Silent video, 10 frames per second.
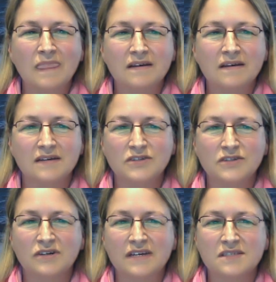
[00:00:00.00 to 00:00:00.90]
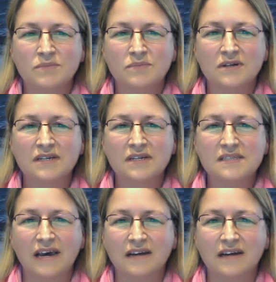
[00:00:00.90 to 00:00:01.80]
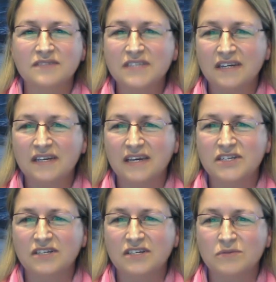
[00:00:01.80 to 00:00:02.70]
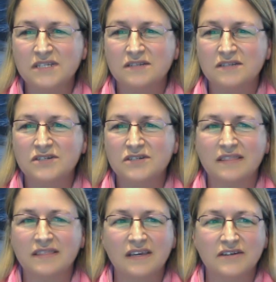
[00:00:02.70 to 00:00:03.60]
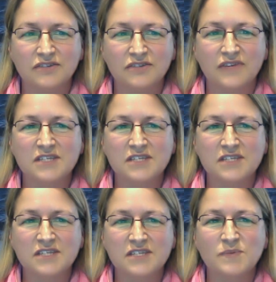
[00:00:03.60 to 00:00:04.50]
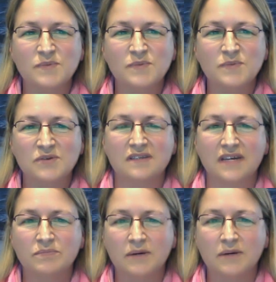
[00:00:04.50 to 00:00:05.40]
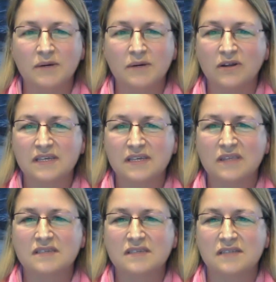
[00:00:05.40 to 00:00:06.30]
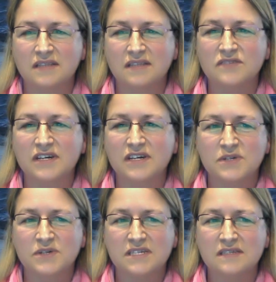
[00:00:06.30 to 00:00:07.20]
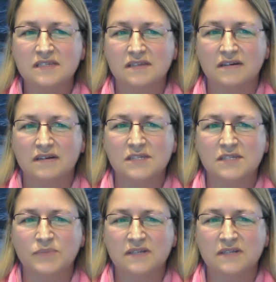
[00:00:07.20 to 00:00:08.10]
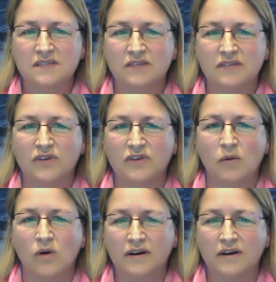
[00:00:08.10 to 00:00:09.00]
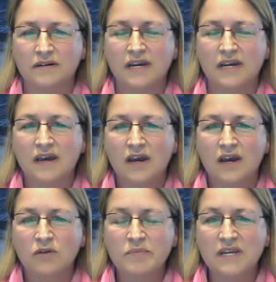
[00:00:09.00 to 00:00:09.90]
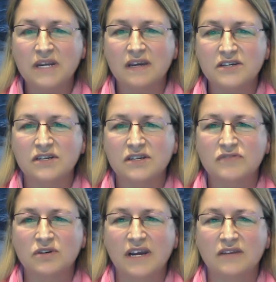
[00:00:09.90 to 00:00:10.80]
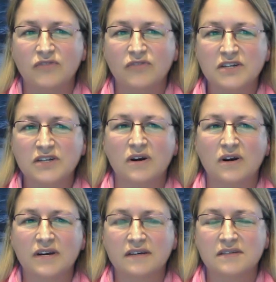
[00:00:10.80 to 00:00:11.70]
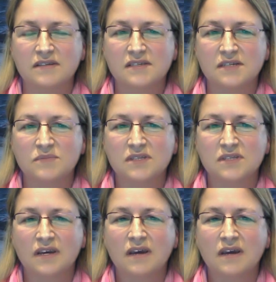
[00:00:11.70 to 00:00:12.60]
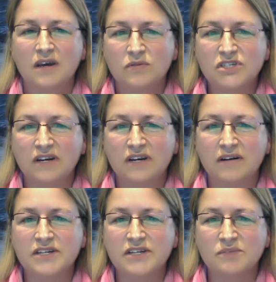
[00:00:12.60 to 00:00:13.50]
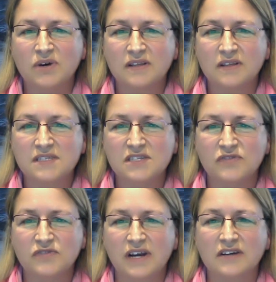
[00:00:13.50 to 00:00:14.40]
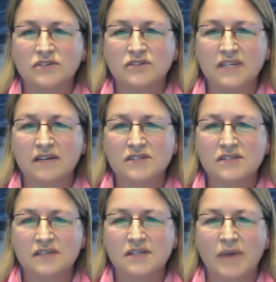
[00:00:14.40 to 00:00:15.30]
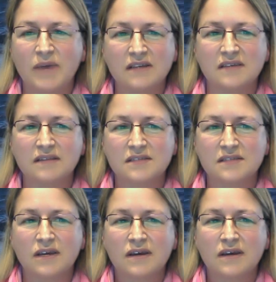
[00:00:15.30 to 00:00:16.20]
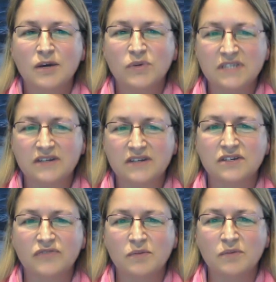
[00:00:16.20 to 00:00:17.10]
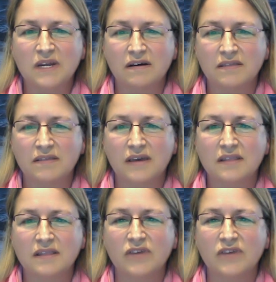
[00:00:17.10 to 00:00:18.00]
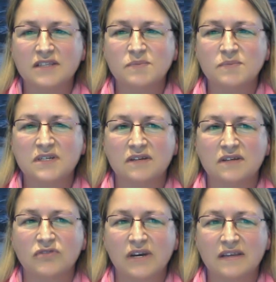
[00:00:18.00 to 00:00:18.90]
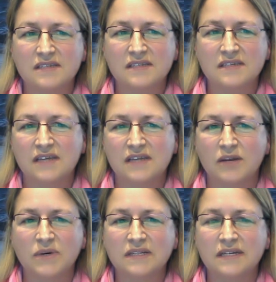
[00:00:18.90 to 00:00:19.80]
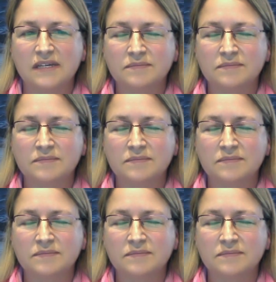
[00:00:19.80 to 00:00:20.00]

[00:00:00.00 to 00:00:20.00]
Dr. Kranzberg is actively engaged in research at the interface between science and public policy with extensive expertise on disciplines involving water, remediation of degraded freshwater ecosystems, regeneration policies for natural ecosystem assets, protection of human health, and the advancement of Great Lakes sustainability.